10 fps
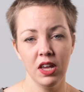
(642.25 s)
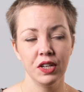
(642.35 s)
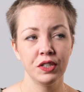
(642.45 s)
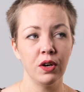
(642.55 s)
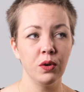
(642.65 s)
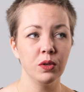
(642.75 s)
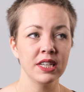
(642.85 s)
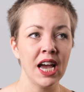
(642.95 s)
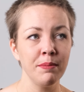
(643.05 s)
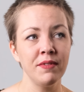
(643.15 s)
So
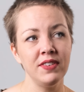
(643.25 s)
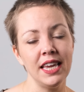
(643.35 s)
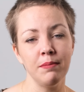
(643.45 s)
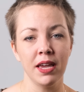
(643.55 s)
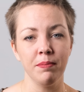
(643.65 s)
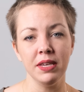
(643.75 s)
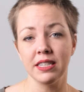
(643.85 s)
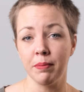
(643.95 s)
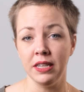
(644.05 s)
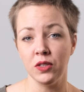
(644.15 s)
time of day might be
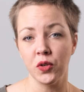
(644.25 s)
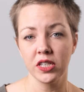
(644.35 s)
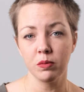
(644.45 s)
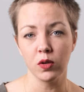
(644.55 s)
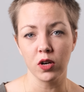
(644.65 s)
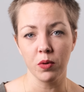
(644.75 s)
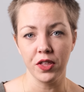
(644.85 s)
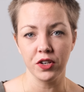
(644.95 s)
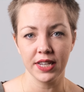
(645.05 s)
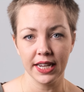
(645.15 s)
something to explore
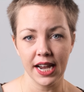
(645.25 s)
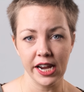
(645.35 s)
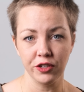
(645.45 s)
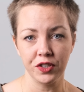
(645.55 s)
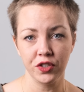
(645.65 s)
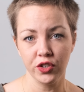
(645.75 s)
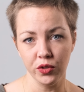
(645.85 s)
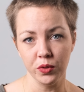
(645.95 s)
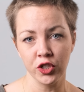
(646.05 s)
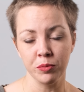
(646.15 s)
with your psychiatrist
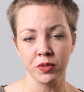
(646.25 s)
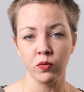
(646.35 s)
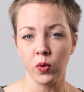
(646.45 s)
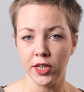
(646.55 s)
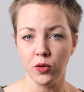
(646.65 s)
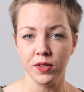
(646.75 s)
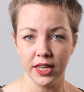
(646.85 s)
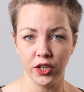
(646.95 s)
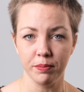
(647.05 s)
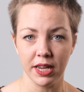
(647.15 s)
too, in terms of when you
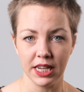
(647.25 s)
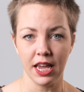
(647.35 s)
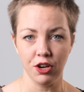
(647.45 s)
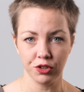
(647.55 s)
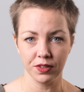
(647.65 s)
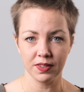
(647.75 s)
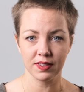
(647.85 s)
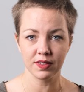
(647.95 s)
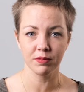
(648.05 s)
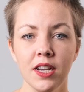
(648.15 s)
take your
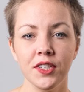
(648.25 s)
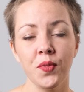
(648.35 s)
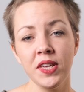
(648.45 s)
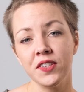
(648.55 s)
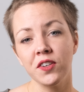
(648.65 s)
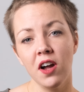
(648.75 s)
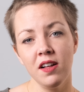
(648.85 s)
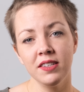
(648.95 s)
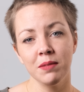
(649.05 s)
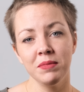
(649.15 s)
medications. So these are
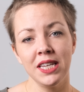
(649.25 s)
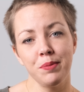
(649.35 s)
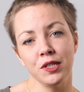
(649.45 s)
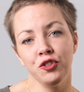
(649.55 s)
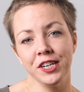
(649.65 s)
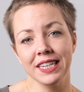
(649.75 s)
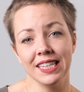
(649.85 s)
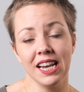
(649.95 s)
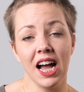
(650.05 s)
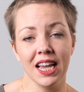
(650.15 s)
all some tips and tricks
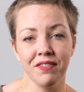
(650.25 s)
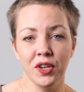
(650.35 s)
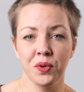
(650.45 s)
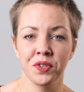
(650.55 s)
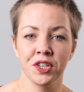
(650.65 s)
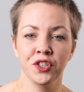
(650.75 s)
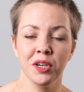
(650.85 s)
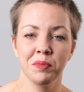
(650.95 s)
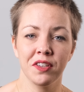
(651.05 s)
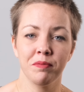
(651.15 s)
that I've used in
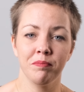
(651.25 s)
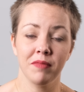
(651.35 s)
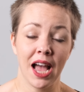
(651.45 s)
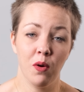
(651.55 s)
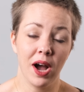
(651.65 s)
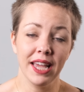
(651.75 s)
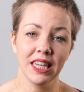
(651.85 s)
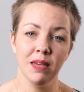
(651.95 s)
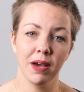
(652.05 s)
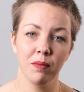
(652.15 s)
terms of how I
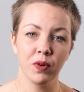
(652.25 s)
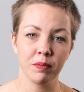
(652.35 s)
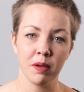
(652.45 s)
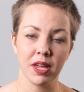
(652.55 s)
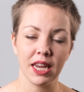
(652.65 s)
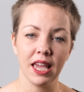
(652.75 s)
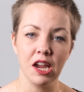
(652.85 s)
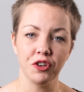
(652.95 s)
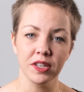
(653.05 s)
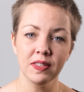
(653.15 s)
keep up with my
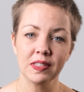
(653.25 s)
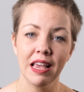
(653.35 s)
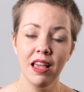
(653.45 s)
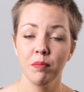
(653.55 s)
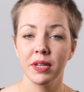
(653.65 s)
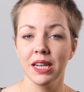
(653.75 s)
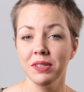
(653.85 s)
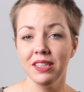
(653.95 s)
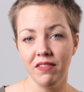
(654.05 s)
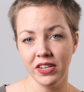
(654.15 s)
medications, but I
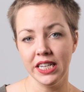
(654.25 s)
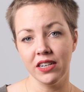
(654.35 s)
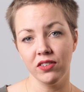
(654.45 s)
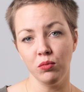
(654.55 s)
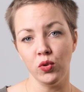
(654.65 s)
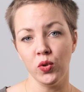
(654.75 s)
would love to hear from you